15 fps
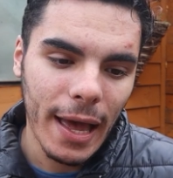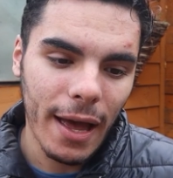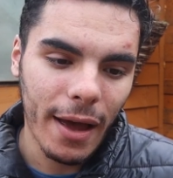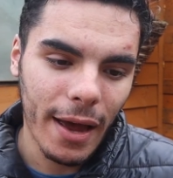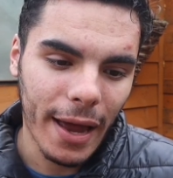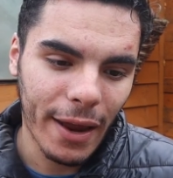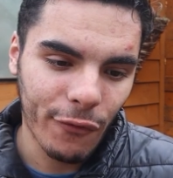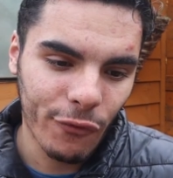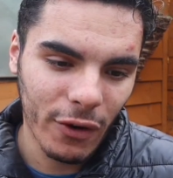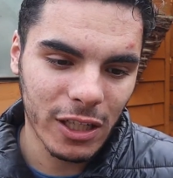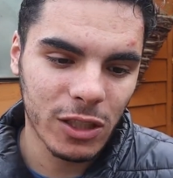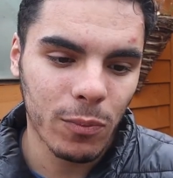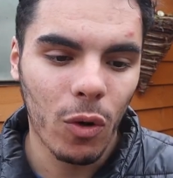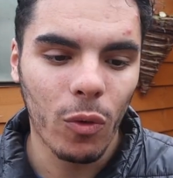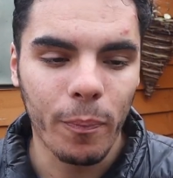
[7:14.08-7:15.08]
uh, a
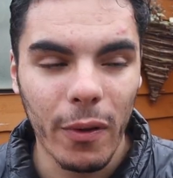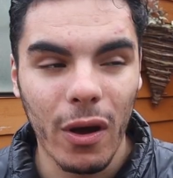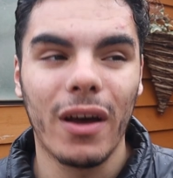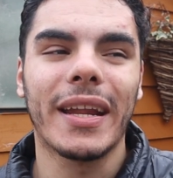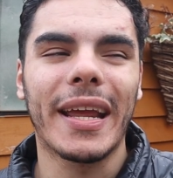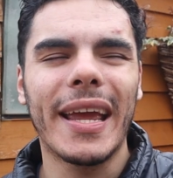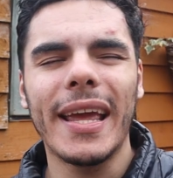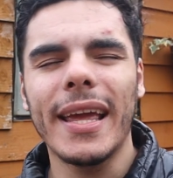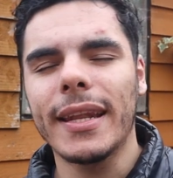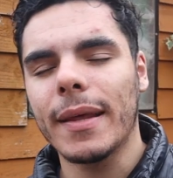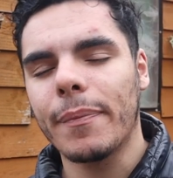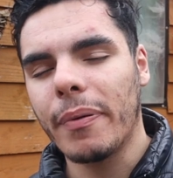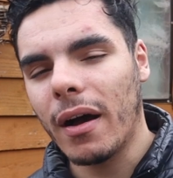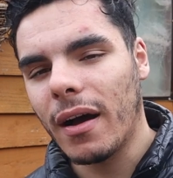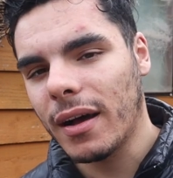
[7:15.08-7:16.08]
French moult bird in
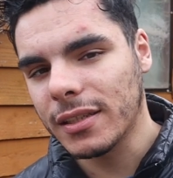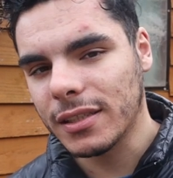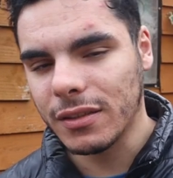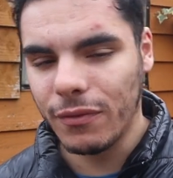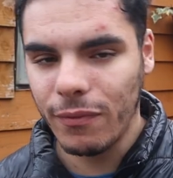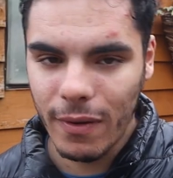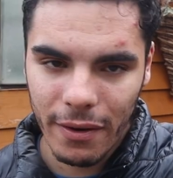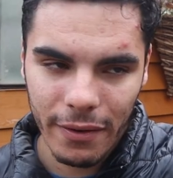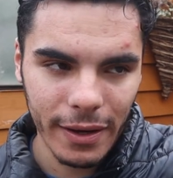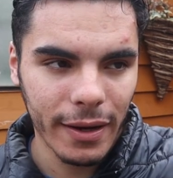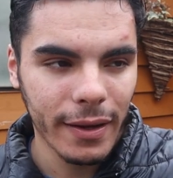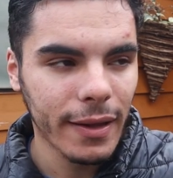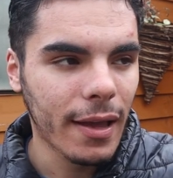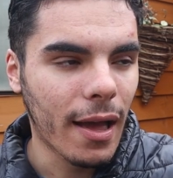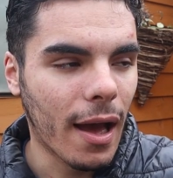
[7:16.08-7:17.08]
the past,
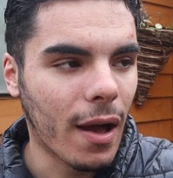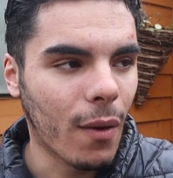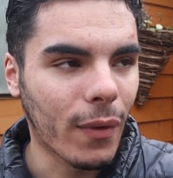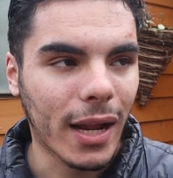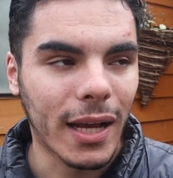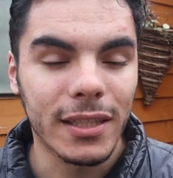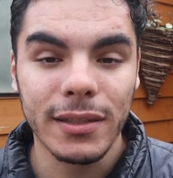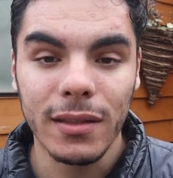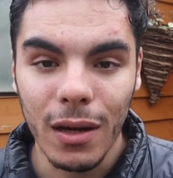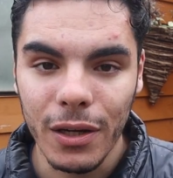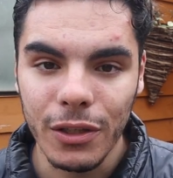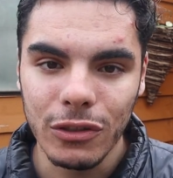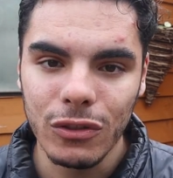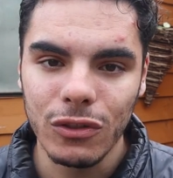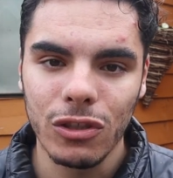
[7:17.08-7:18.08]
very uh, when I
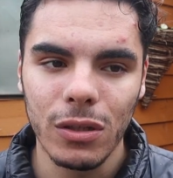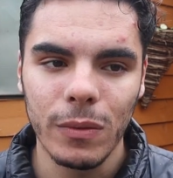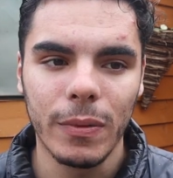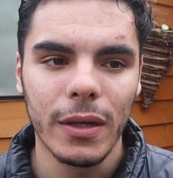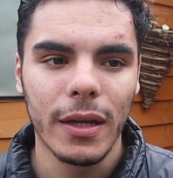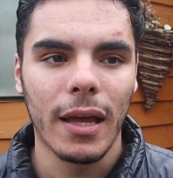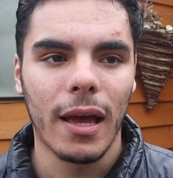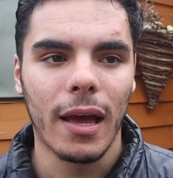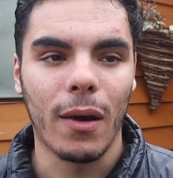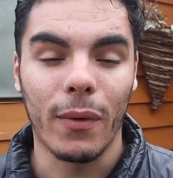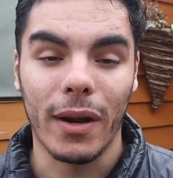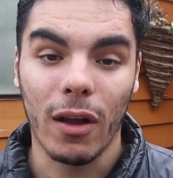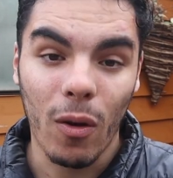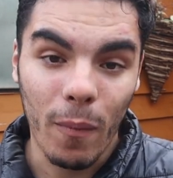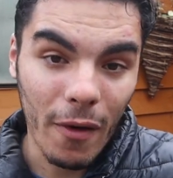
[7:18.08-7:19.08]
started YouTube, uh,
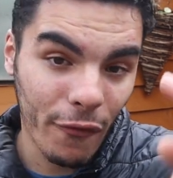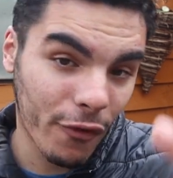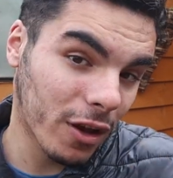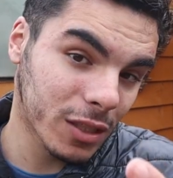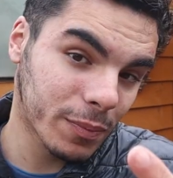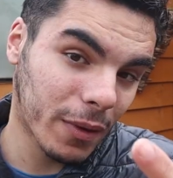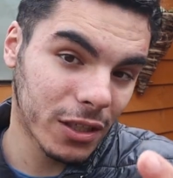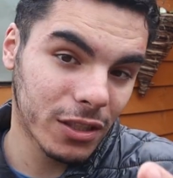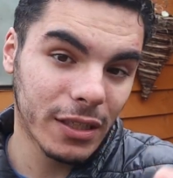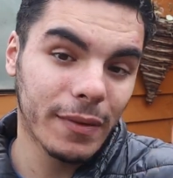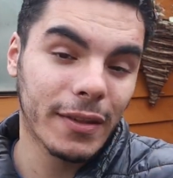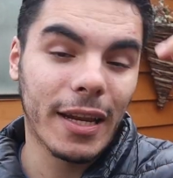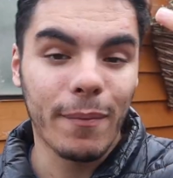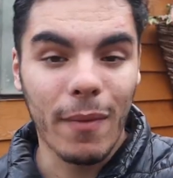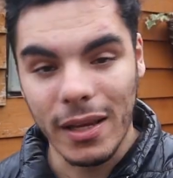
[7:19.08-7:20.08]
when I got my first budgie
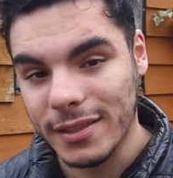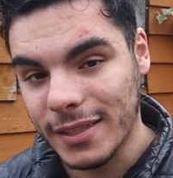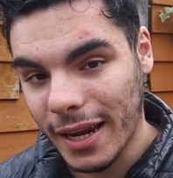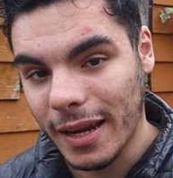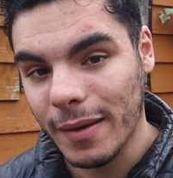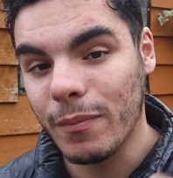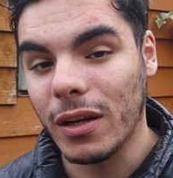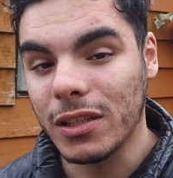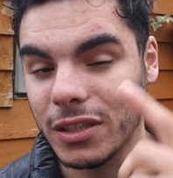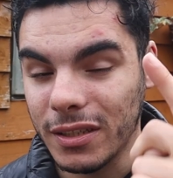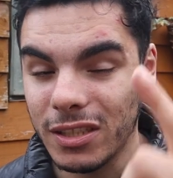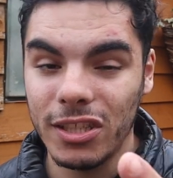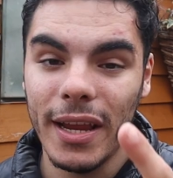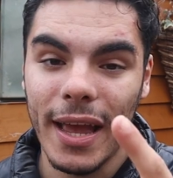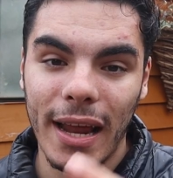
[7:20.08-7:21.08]
and then my second budgie,
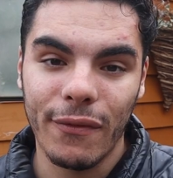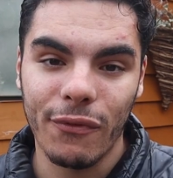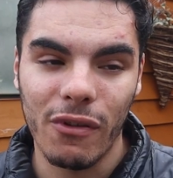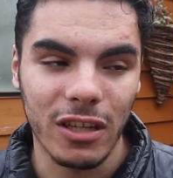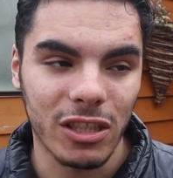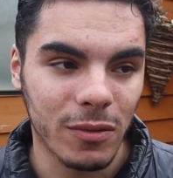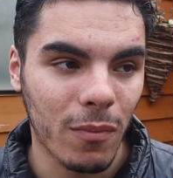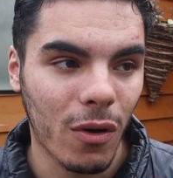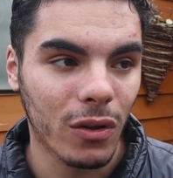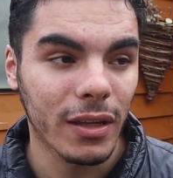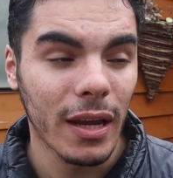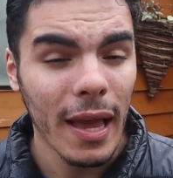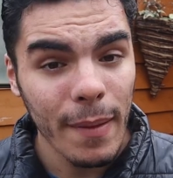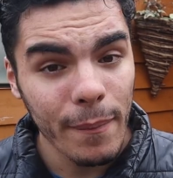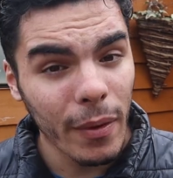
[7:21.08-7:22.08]
she had French moult.
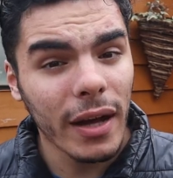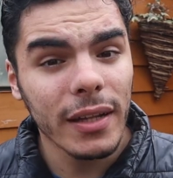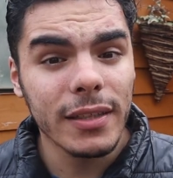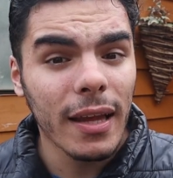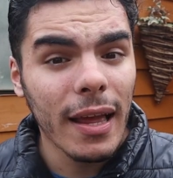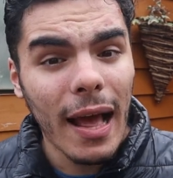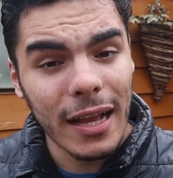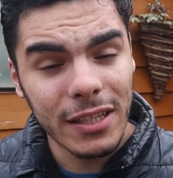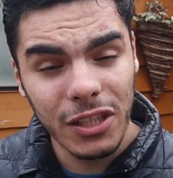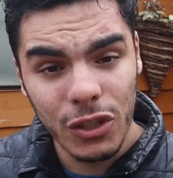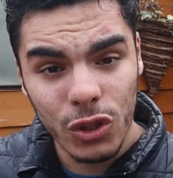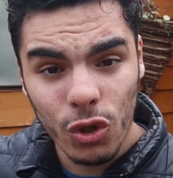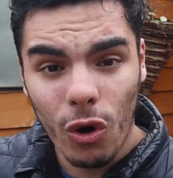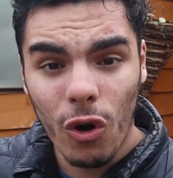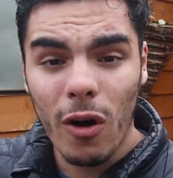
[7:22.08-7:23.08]
But as you
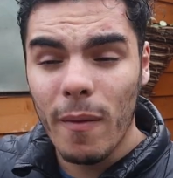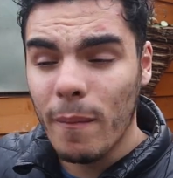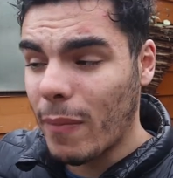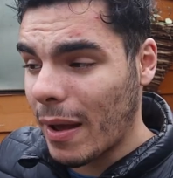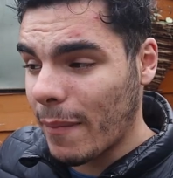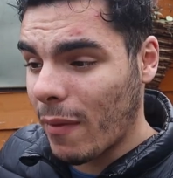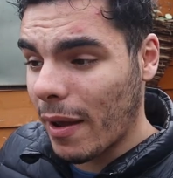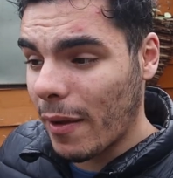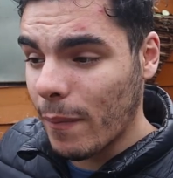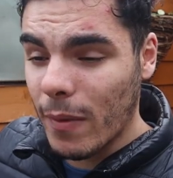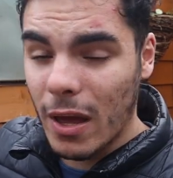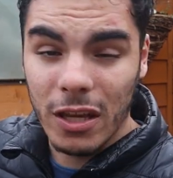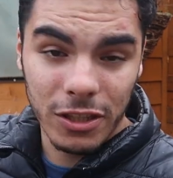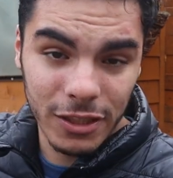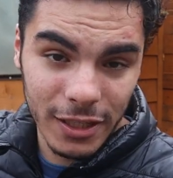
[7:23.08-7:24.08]
saw by my uh,